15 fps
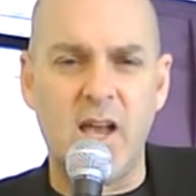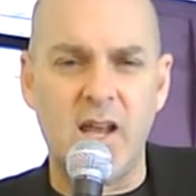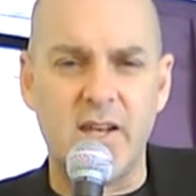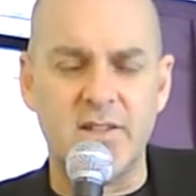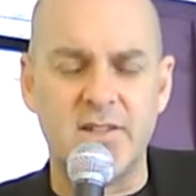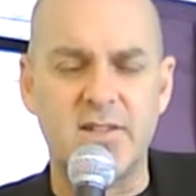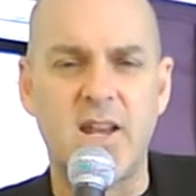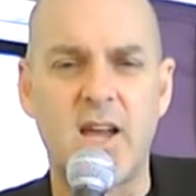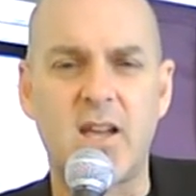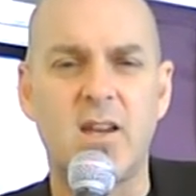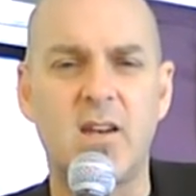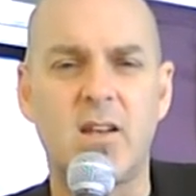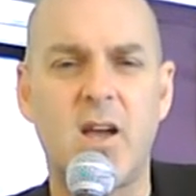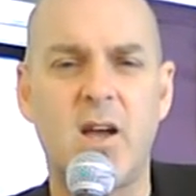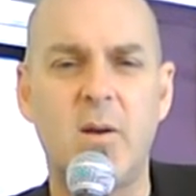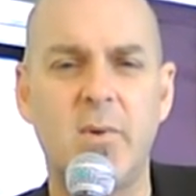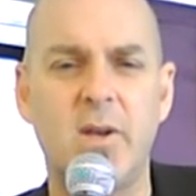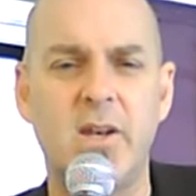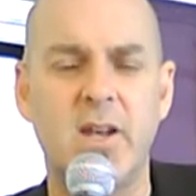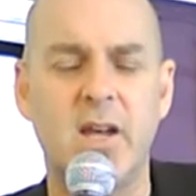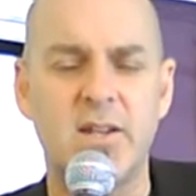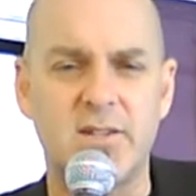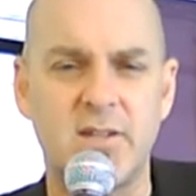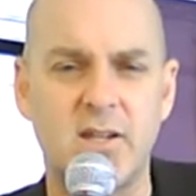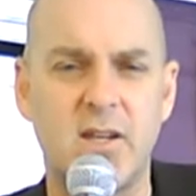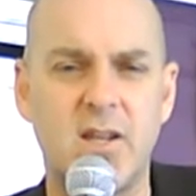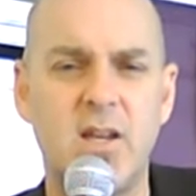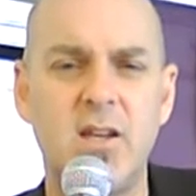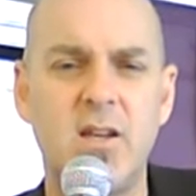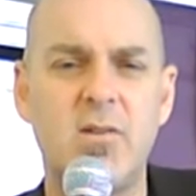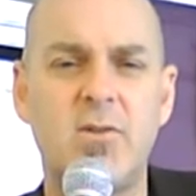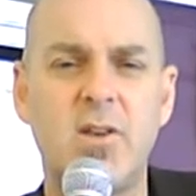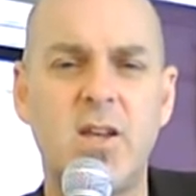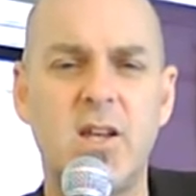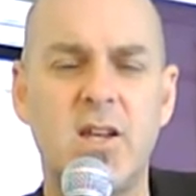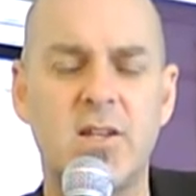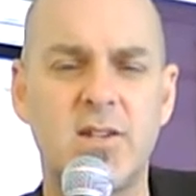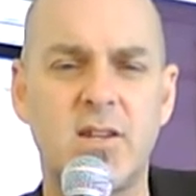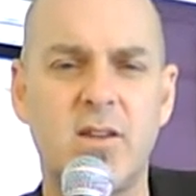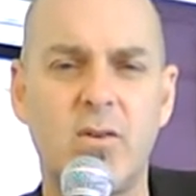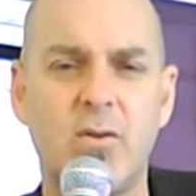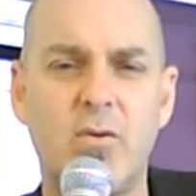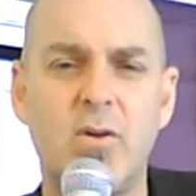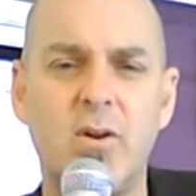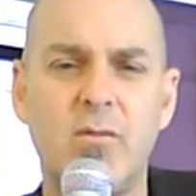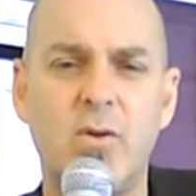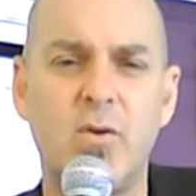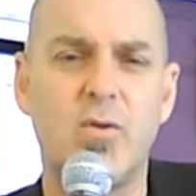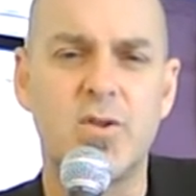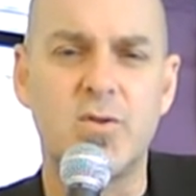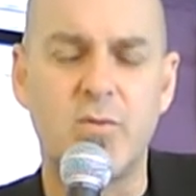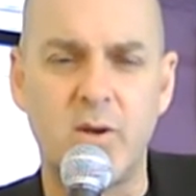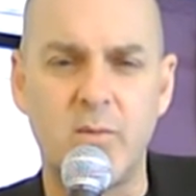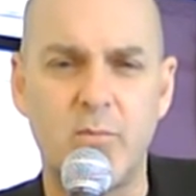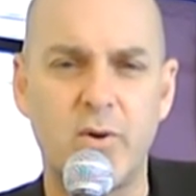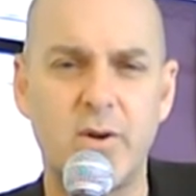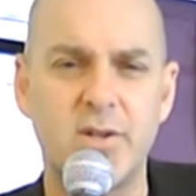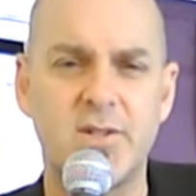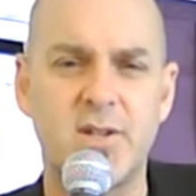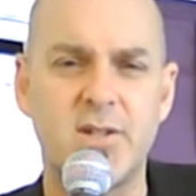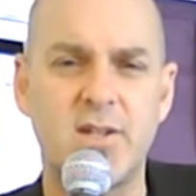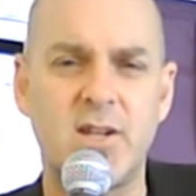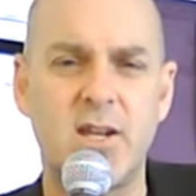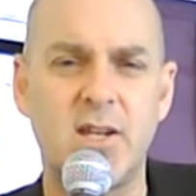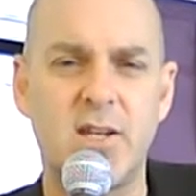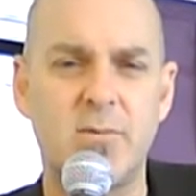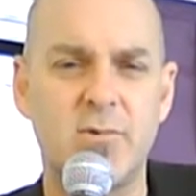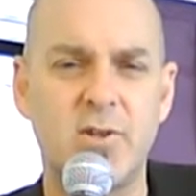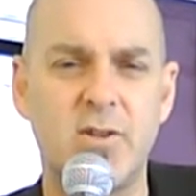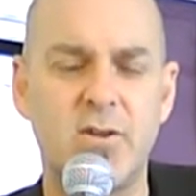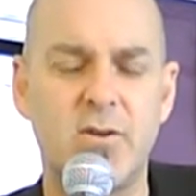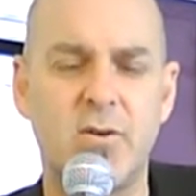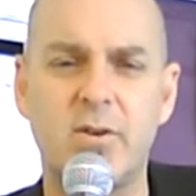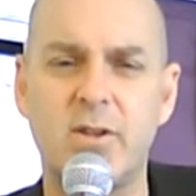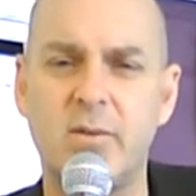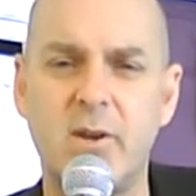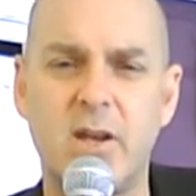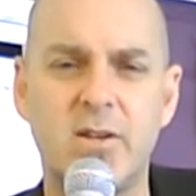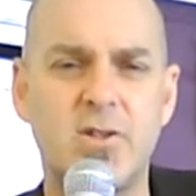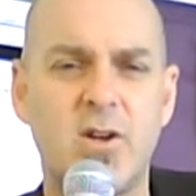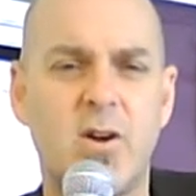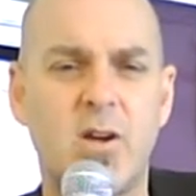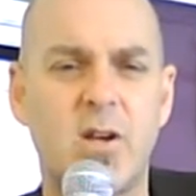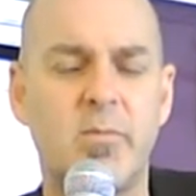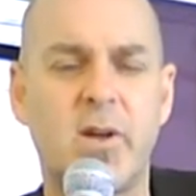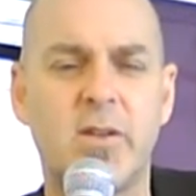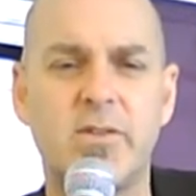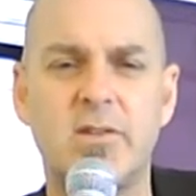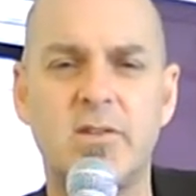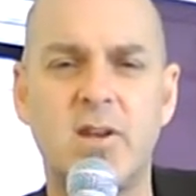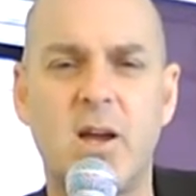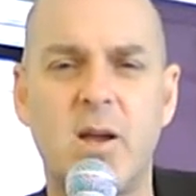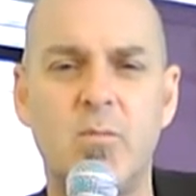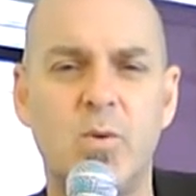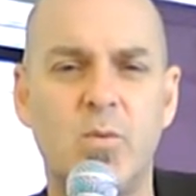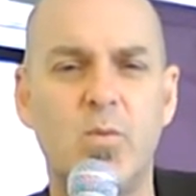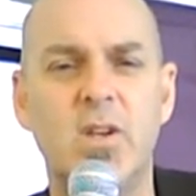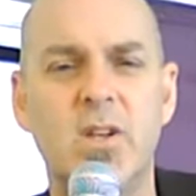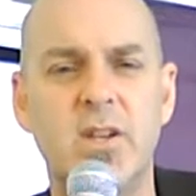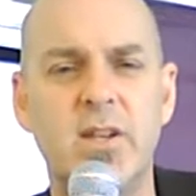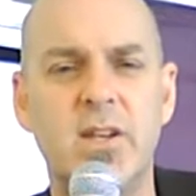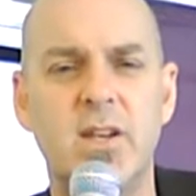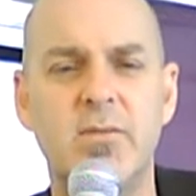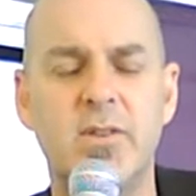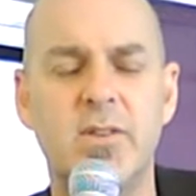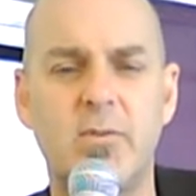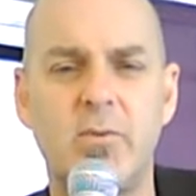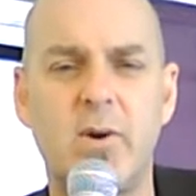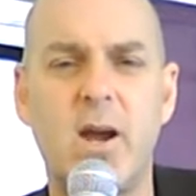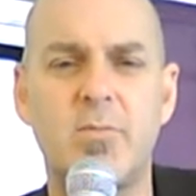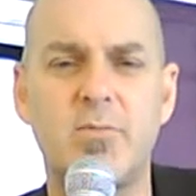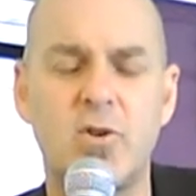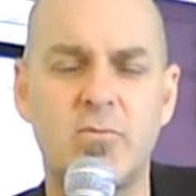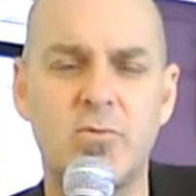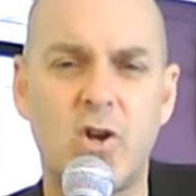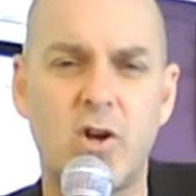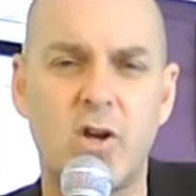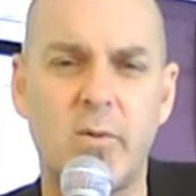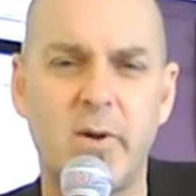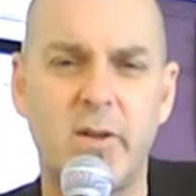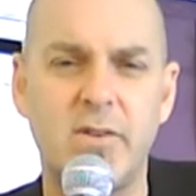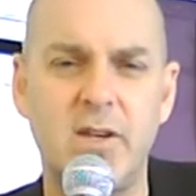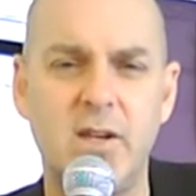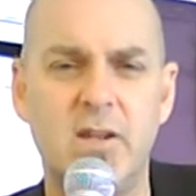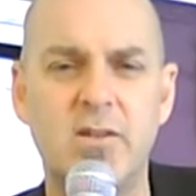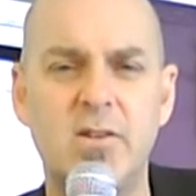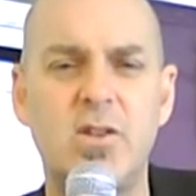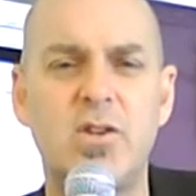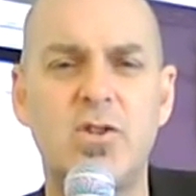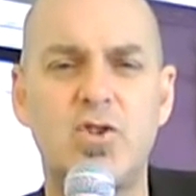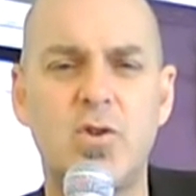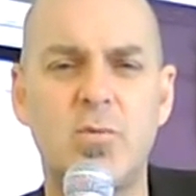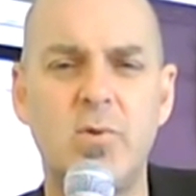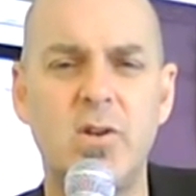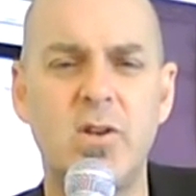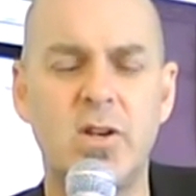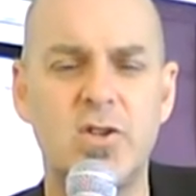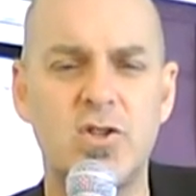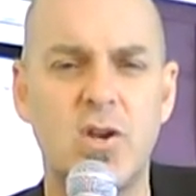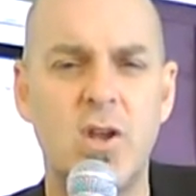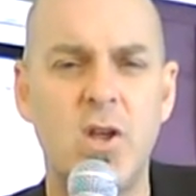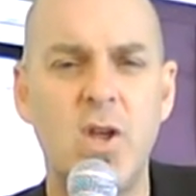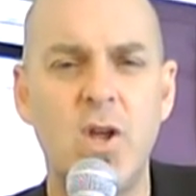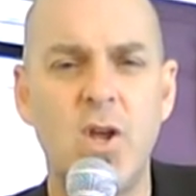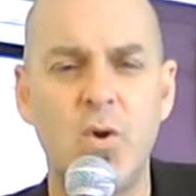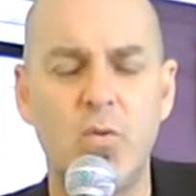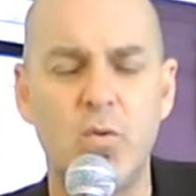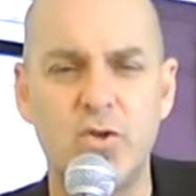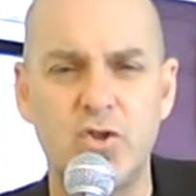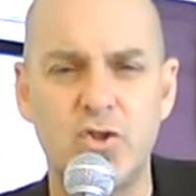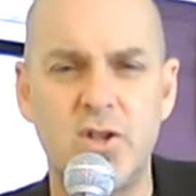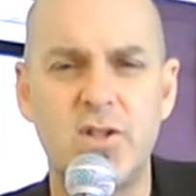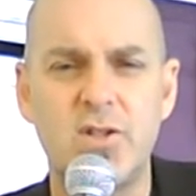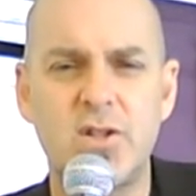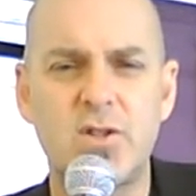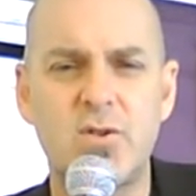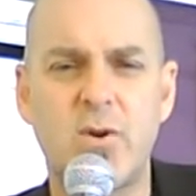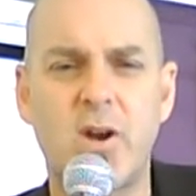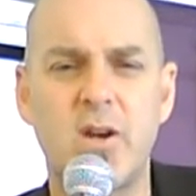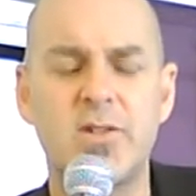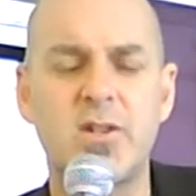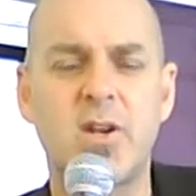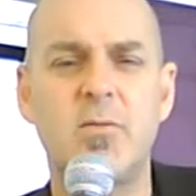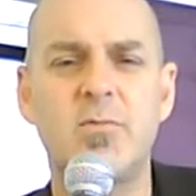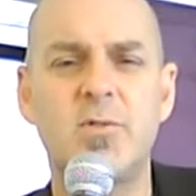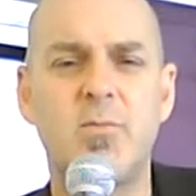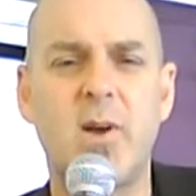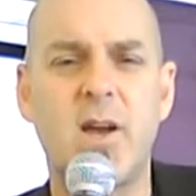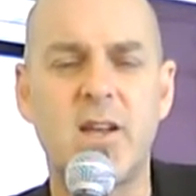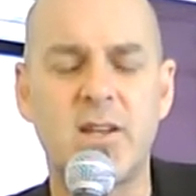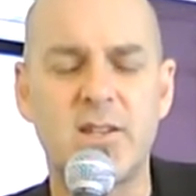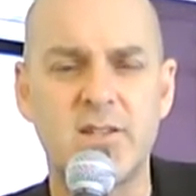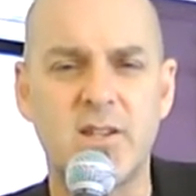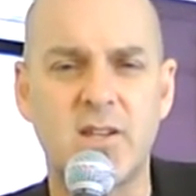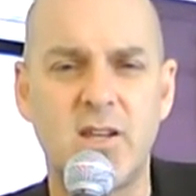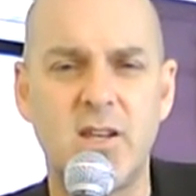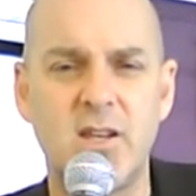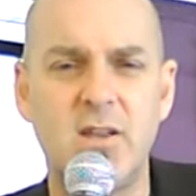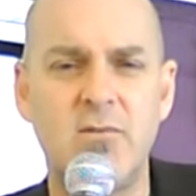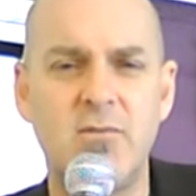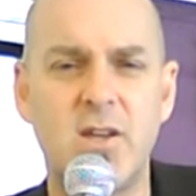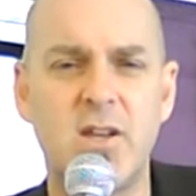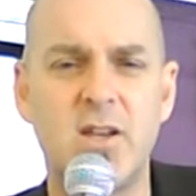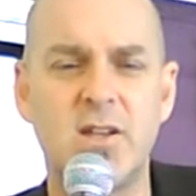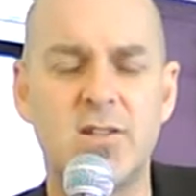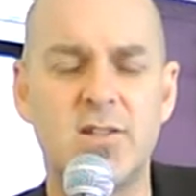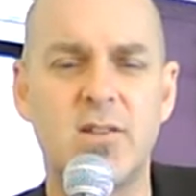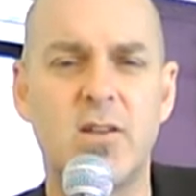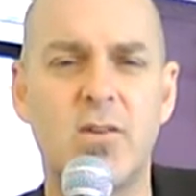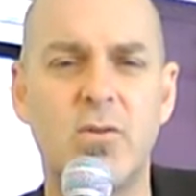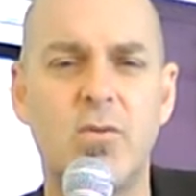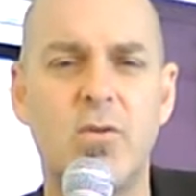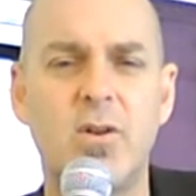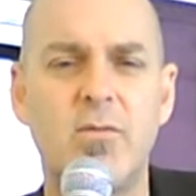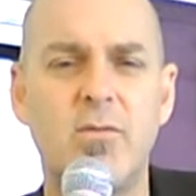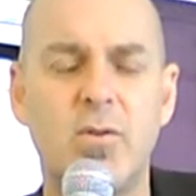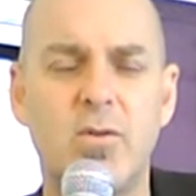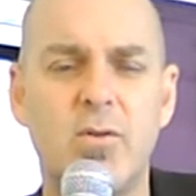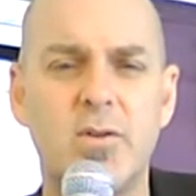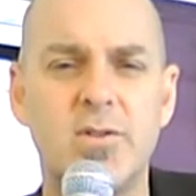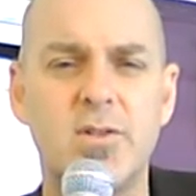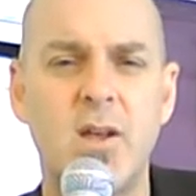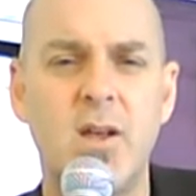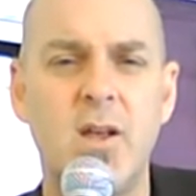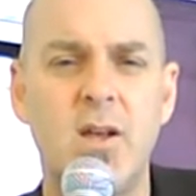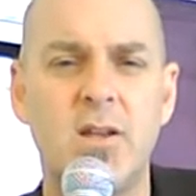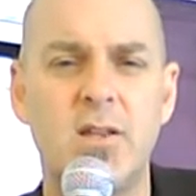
at his second coming as the King of Kings and the Lord of Lords when he brings his kingdom to the earth. I'm not talking about the time when we leave in the rapture. I'm talking about the end of the tribulation when Jesus Christ comes back as the King of Kings and the Lord of Lords.